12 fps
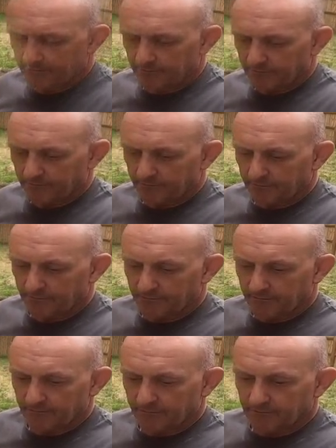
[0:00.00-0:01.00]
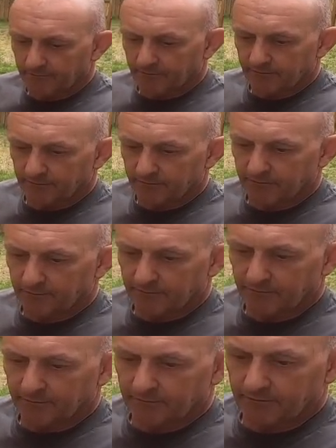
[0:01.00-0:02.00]

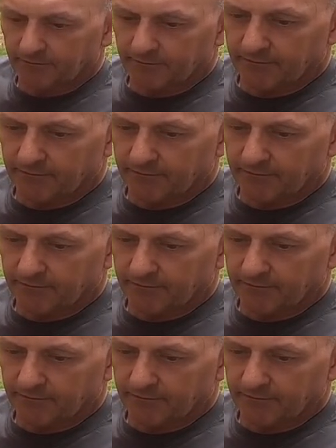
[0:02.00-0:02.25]
[no speech]